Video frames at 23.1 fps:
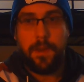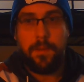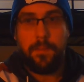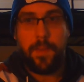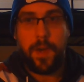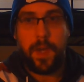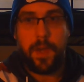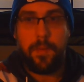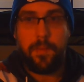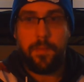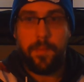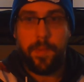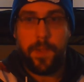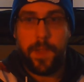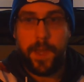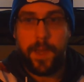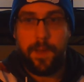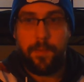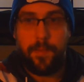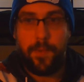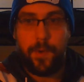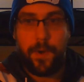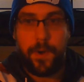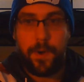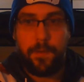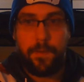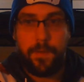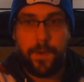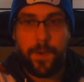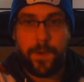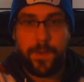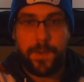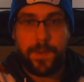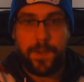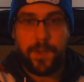might play important
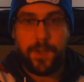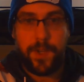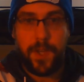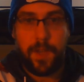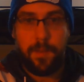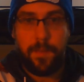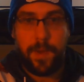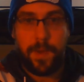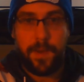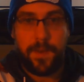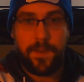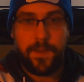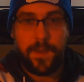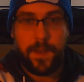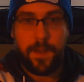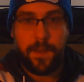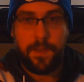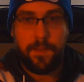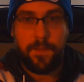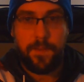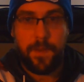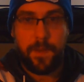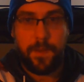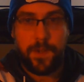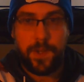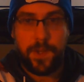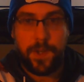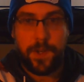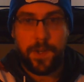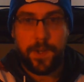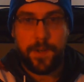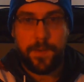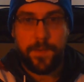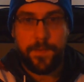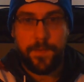roles in shaping a city's
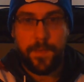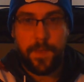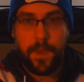future.